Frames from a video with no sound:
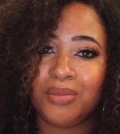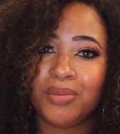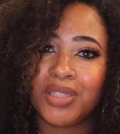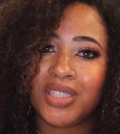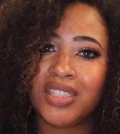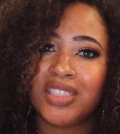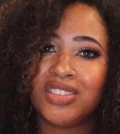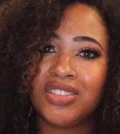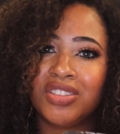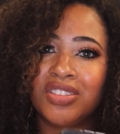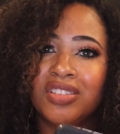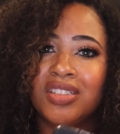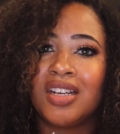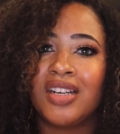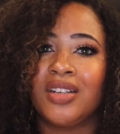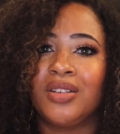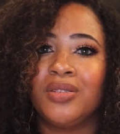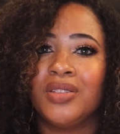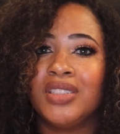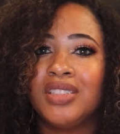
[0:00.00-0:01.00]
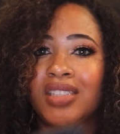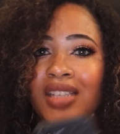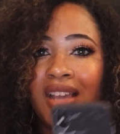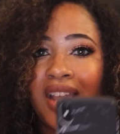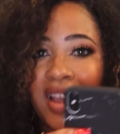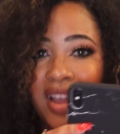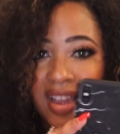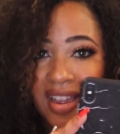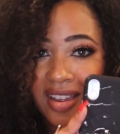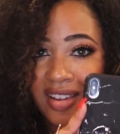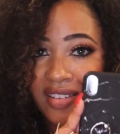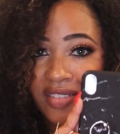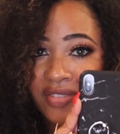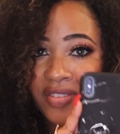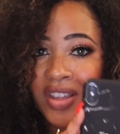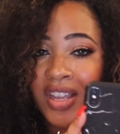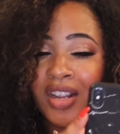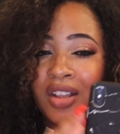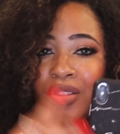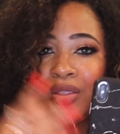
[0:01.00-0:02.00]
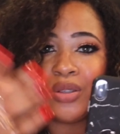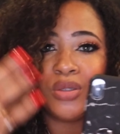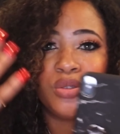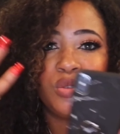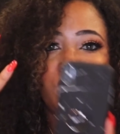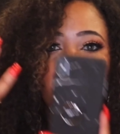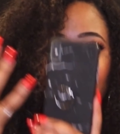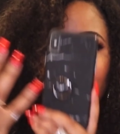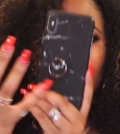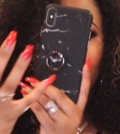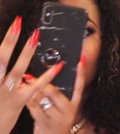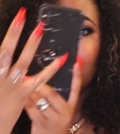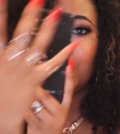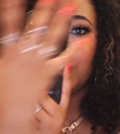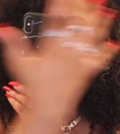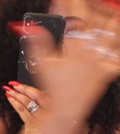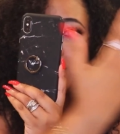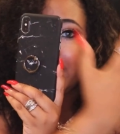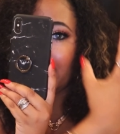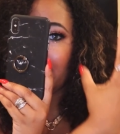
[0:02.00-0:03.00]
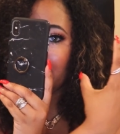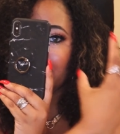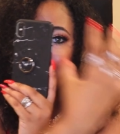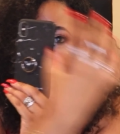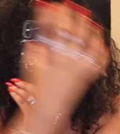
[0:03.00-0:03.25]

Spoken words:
because you're not going to have those two black